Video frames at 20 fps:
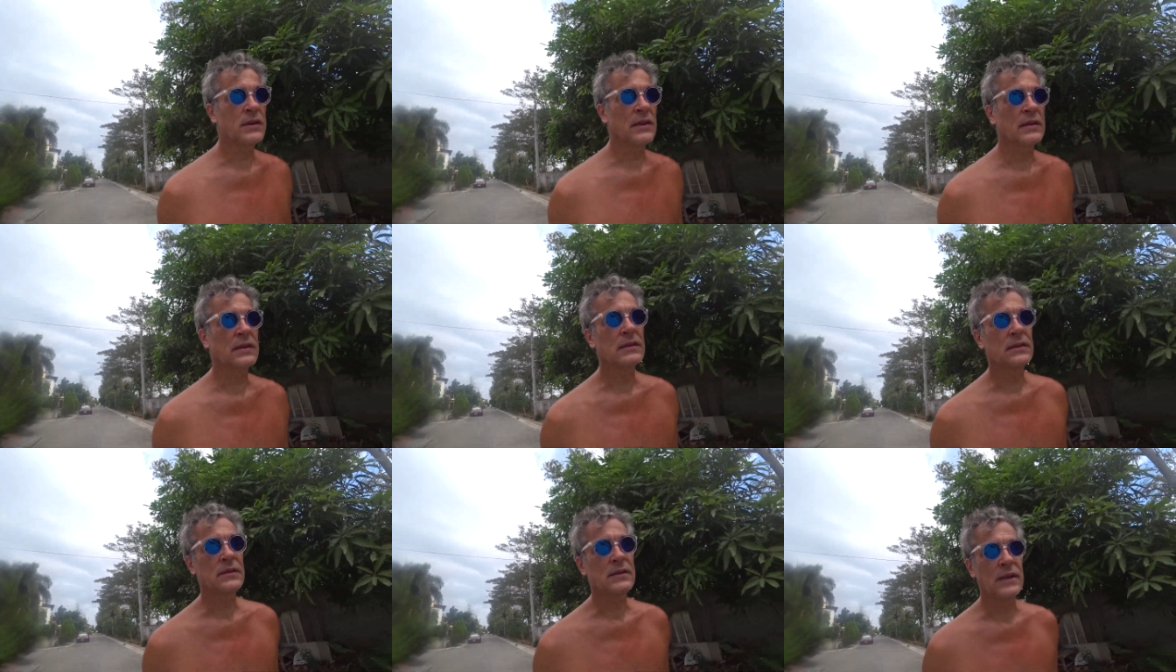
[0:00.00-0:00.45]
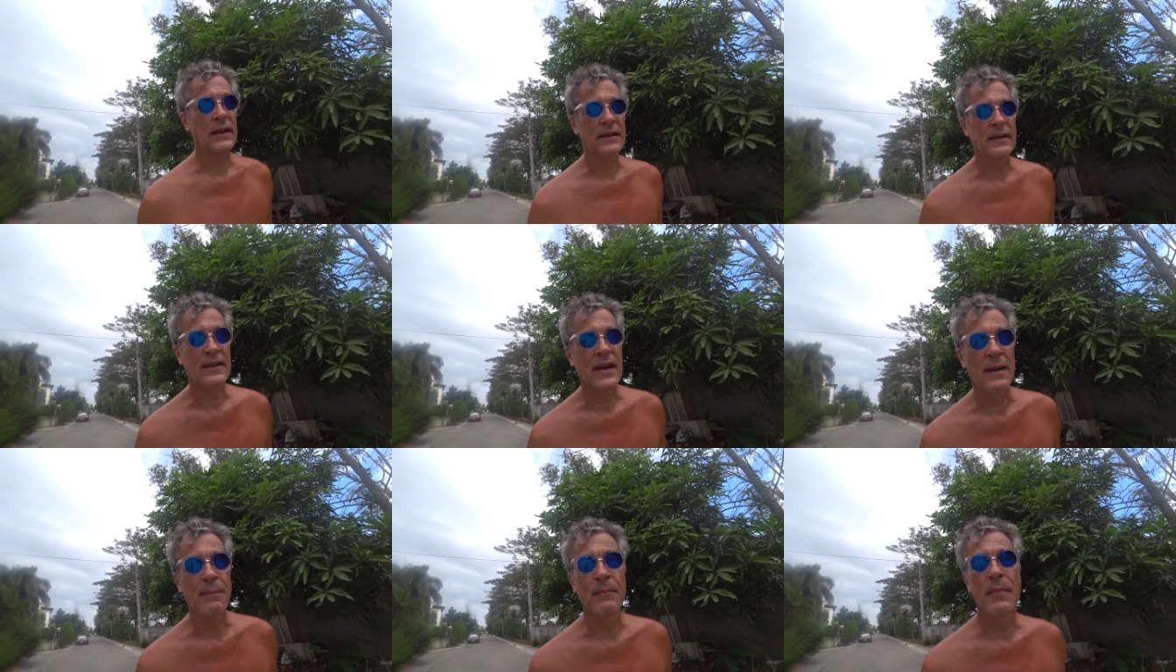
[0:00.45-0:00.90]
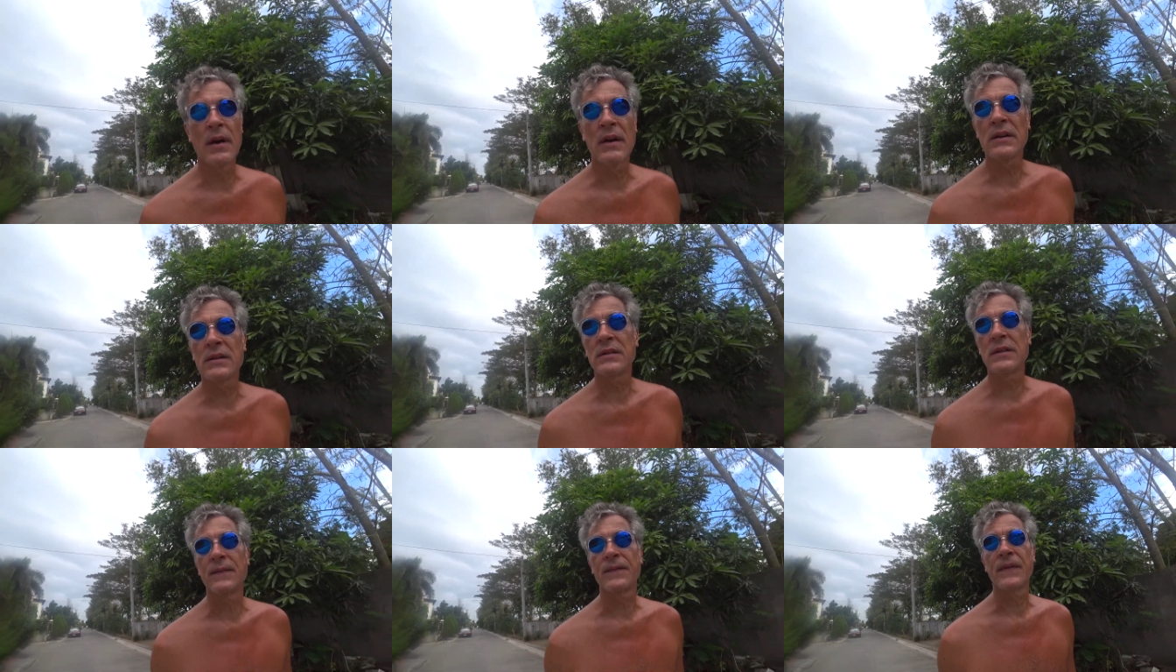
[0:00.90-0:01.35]
That's like 10
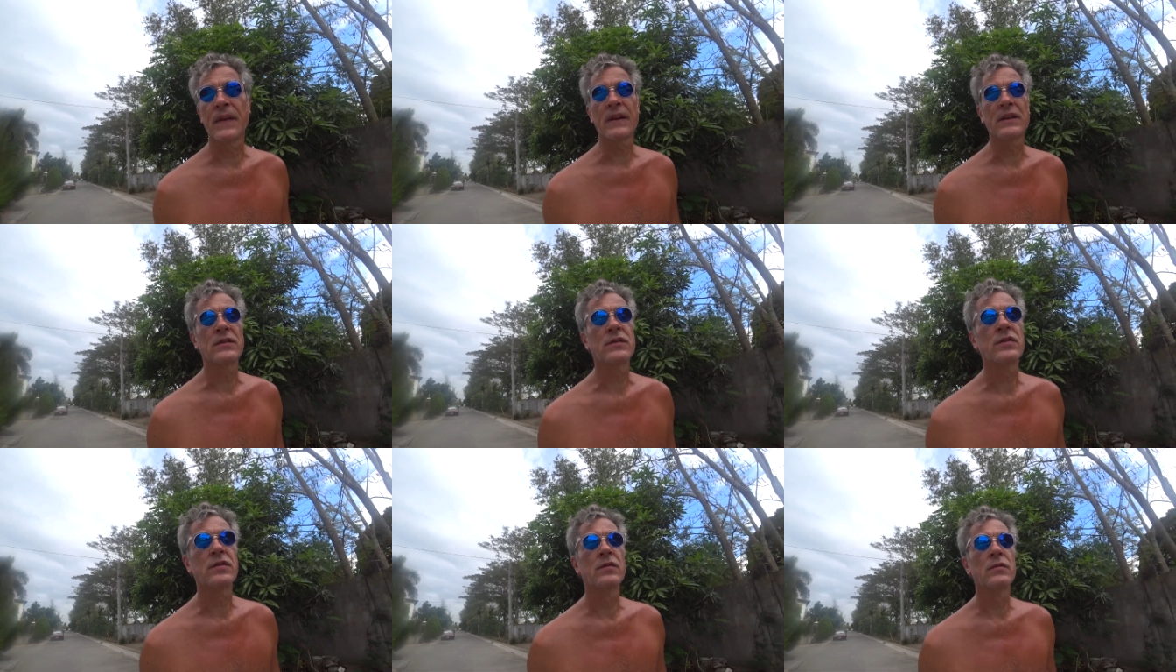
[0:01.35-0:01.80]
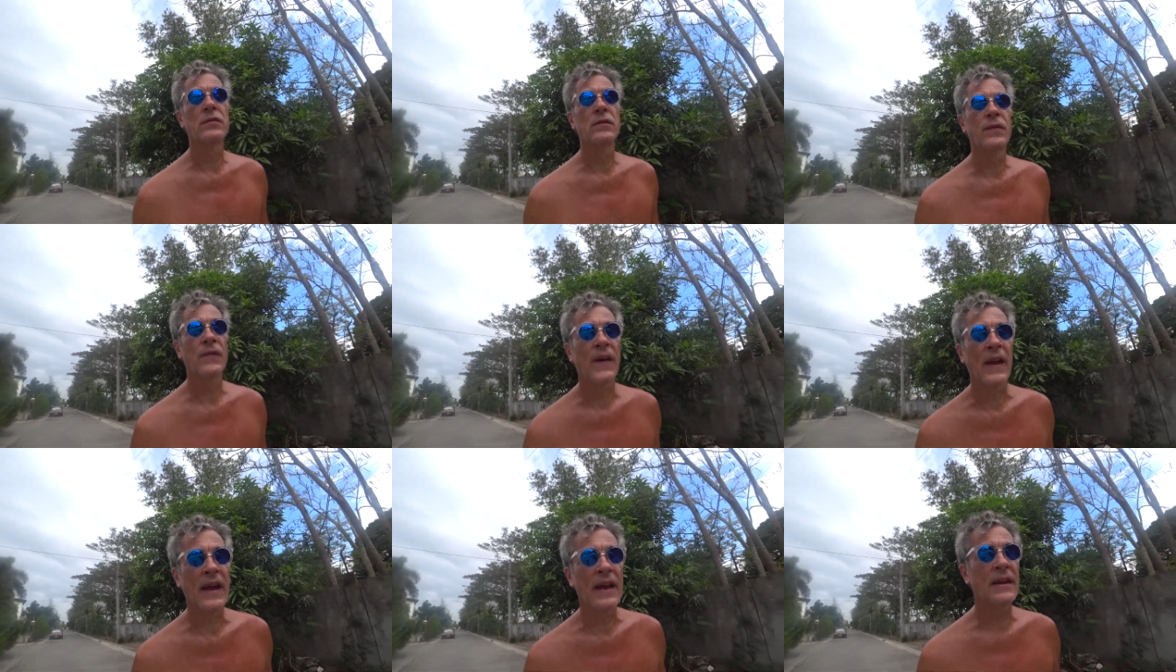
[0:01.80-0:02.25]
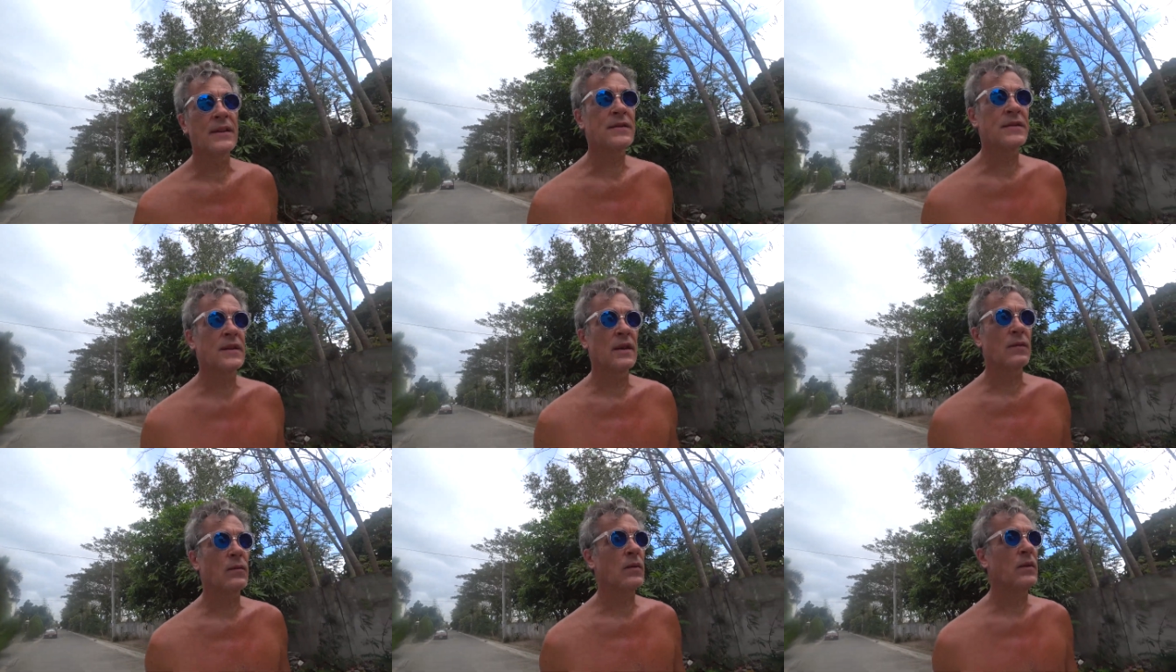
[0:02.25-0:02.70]
bucks to fix two
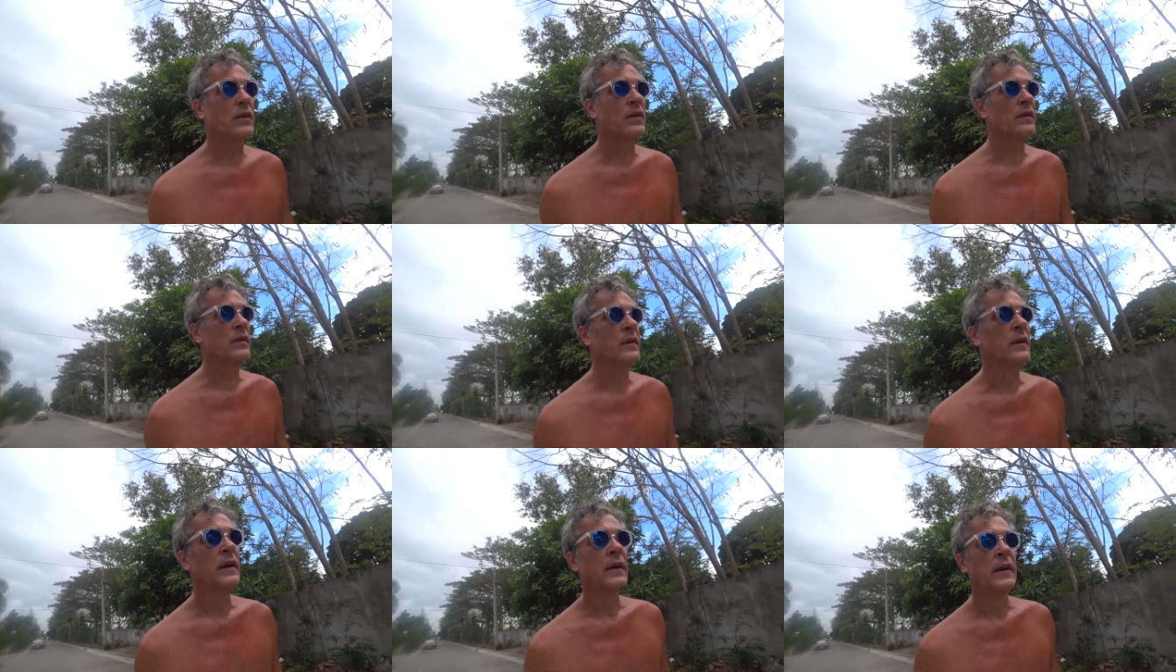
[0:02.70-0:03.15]
fans that were,